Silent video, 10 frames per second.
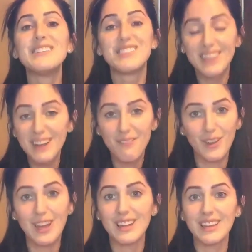
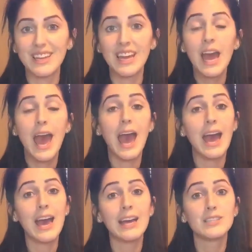significantly,
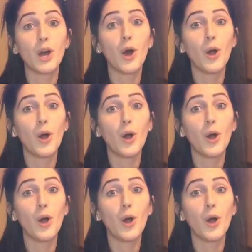and